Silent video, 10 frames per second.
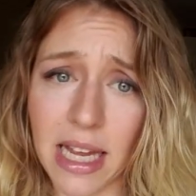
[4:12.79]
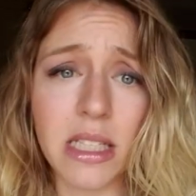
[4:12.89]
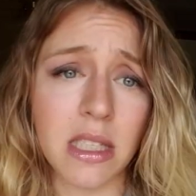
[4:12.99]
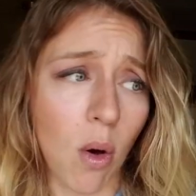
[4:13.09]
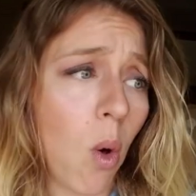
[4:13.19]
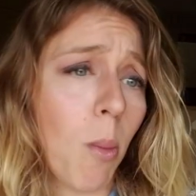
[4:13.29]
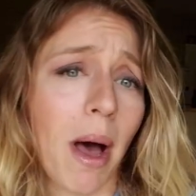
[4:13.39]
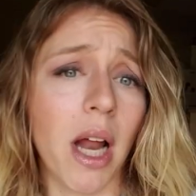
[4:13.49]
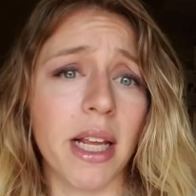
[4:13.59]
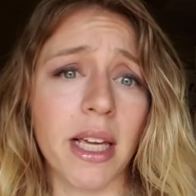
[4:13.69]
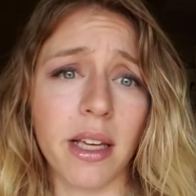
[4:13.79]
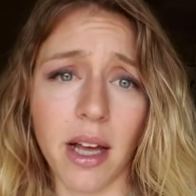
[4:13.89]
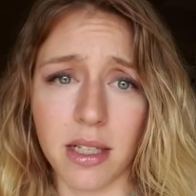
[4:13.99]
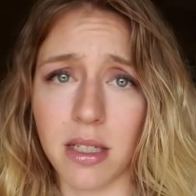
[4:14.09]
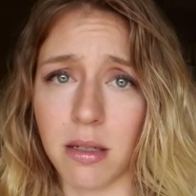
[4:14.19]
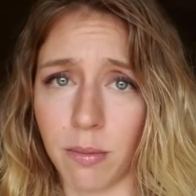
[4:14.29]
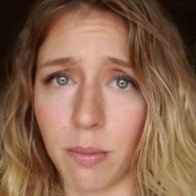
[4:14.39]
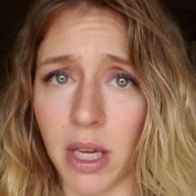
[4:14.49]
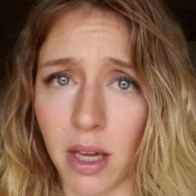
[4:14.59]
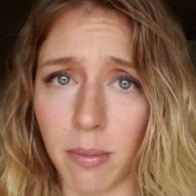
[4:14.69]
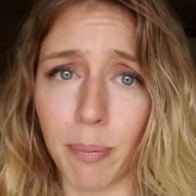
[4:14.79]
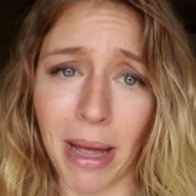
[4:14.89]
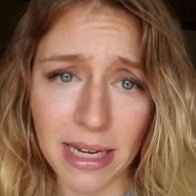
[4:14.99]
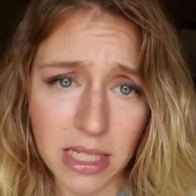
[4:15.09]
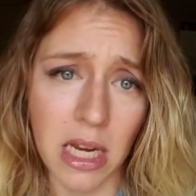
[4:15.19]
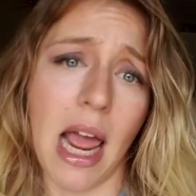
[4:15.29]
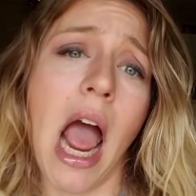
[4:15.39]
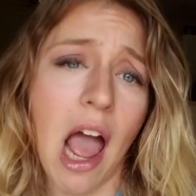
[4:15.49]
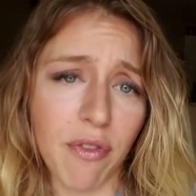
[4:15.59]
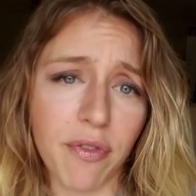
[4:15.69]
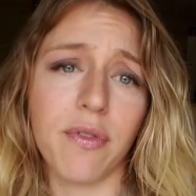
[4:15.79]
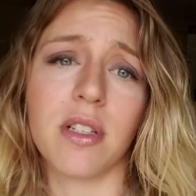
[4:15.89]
It's the whole body has to be bent in half